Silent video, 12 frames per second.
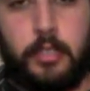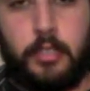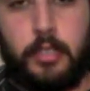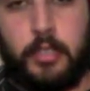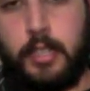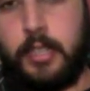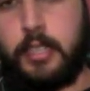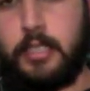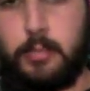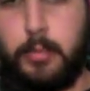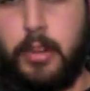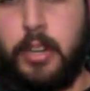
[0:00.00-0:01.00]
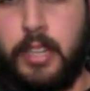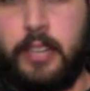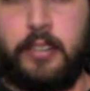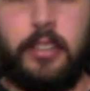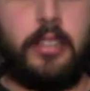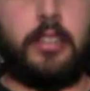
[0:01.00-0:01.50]
It's spotty
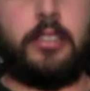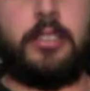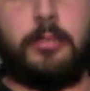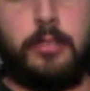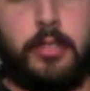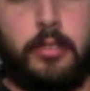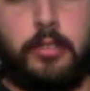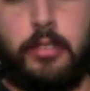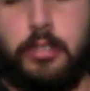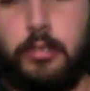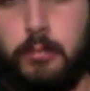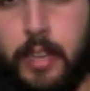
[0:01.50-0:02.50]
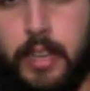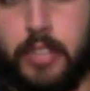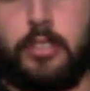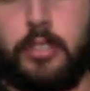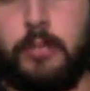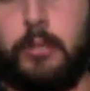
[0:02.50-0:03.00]
in the LCBO. You can
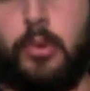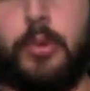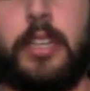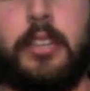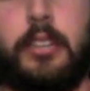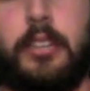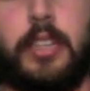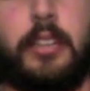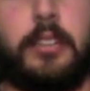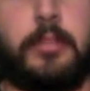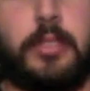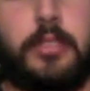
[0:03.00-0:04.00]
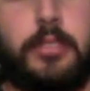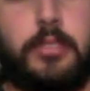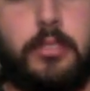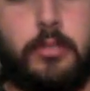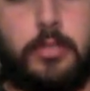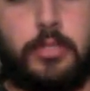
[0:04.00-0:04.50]
actually more regularly get it in the beer
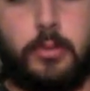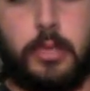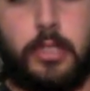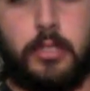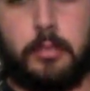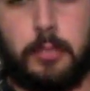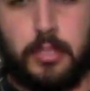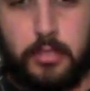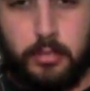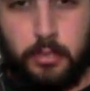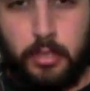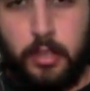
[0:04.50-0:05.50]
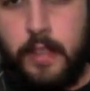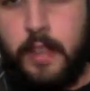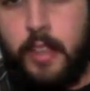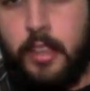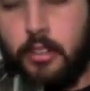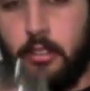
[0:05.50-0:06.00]
store, which is weird. The beer store
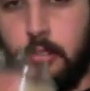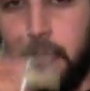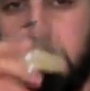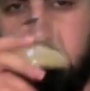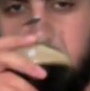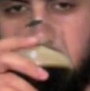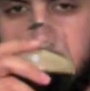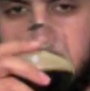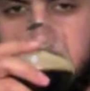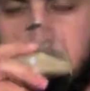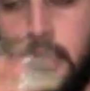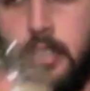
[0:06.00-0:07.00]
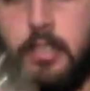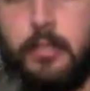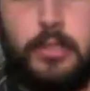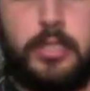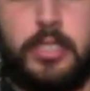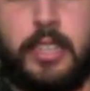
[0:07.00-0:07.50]
normally carries the
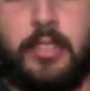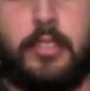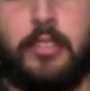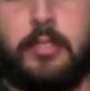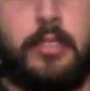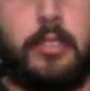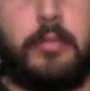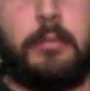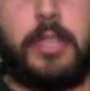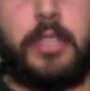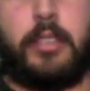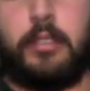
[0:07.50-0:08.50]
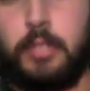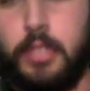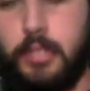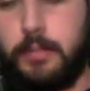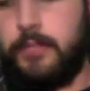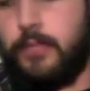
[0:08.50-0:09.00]
more standard, big
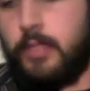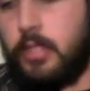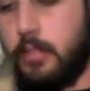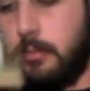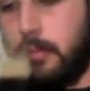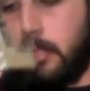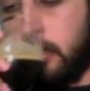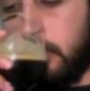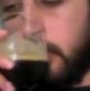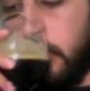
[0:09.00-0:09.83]
three type beers.